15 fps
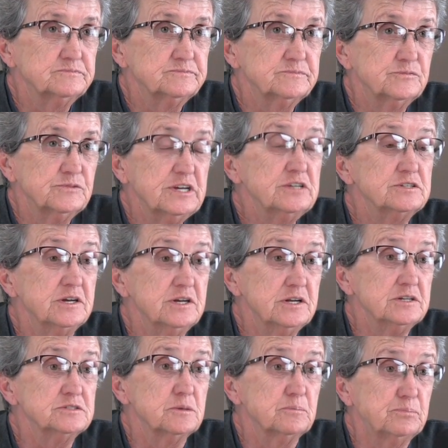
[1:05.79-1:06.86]
It
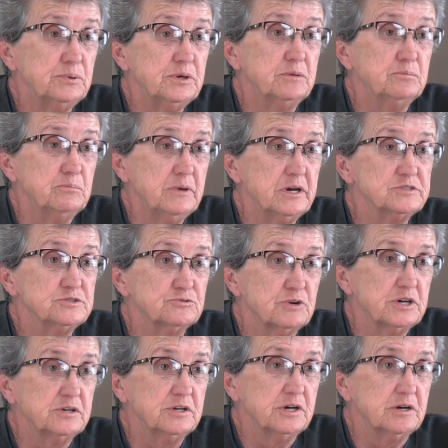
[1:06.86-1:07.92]
is a big mess right
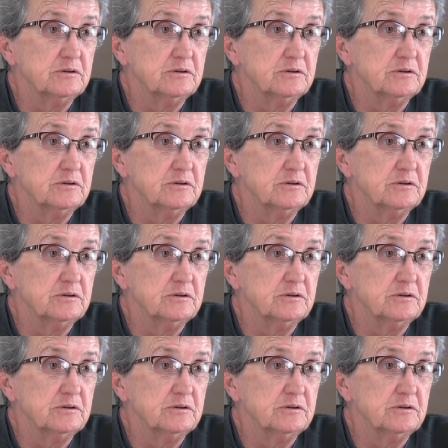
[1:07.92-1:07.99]
now.